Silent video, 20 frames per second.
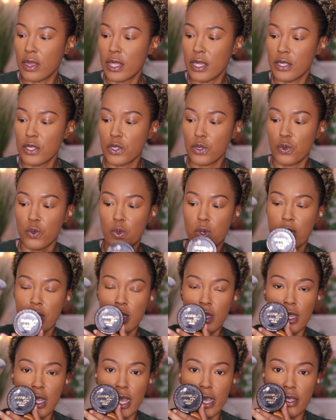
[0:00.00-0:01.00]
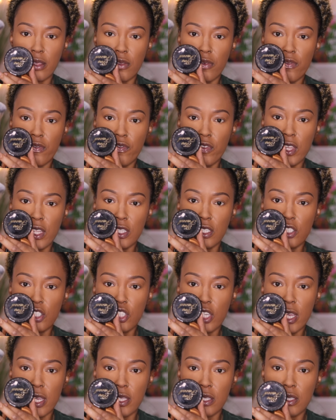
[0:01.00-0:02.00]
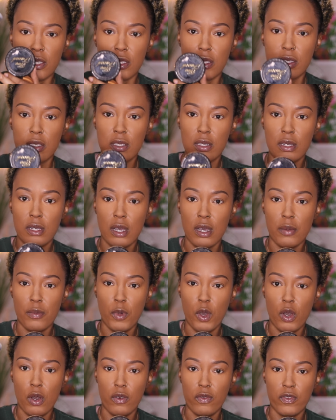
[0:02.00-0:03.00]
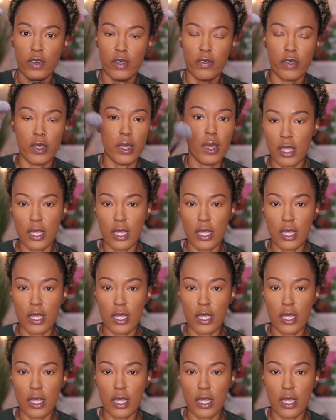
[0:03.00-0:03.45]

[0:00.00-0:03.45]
this one, like the finish has come off of it.